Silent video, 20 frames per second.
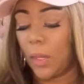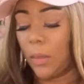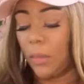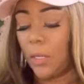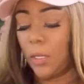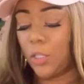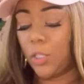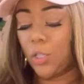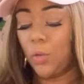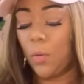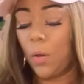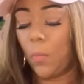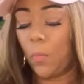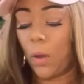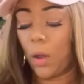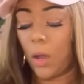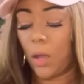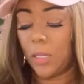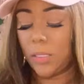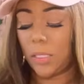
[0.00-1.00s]
The Two of
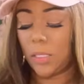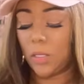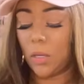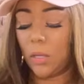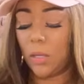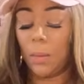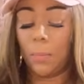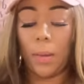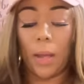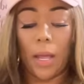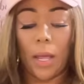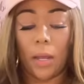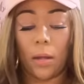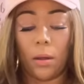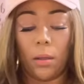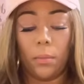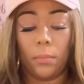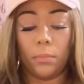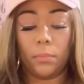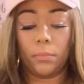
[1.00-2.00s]
Wands is on the
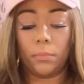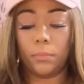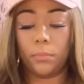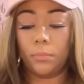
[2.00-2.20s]
bottom.